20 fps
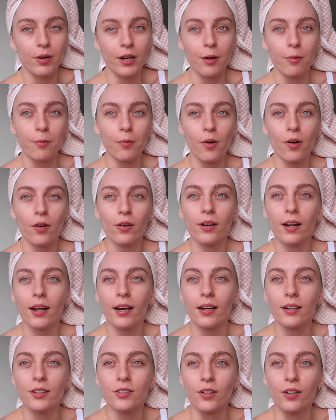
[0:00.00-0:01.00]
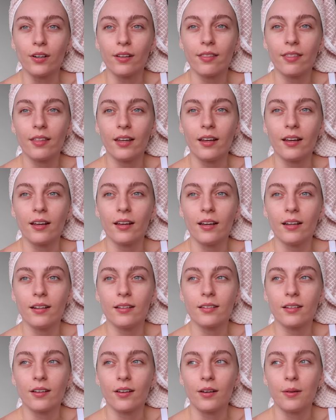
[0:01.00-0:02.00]
what I want and I don't think
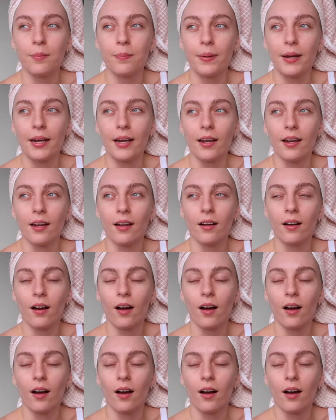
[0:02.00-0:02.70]
it's going to be